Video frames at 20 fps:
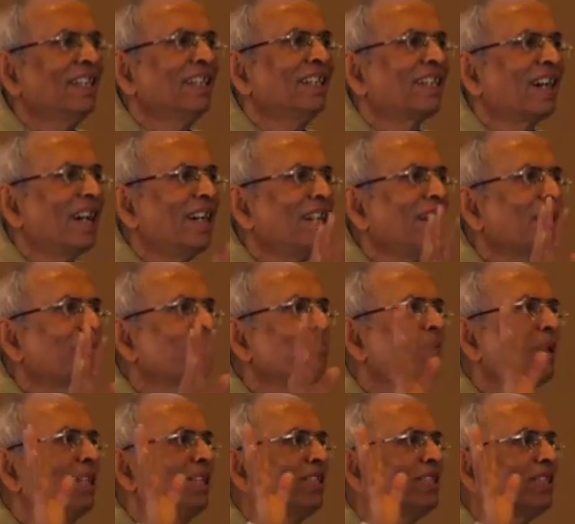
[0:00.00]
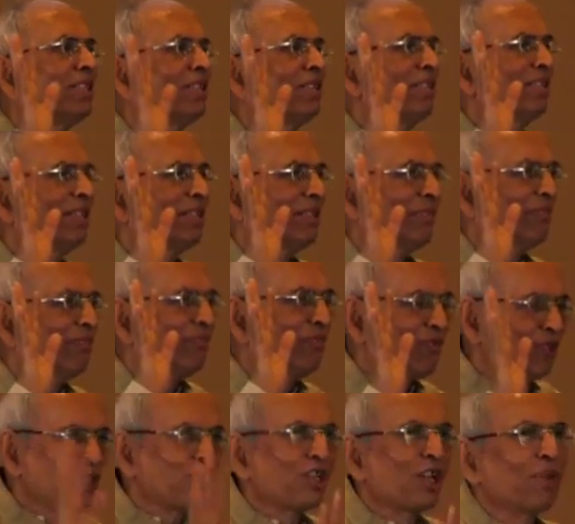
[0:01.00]
Kaliyappan is a
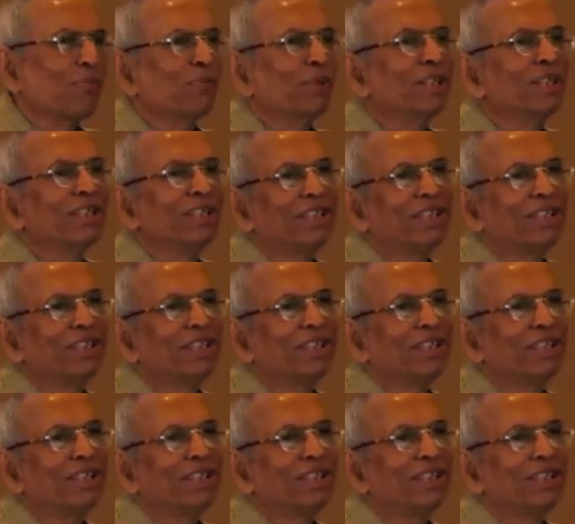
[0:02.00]
fisherman.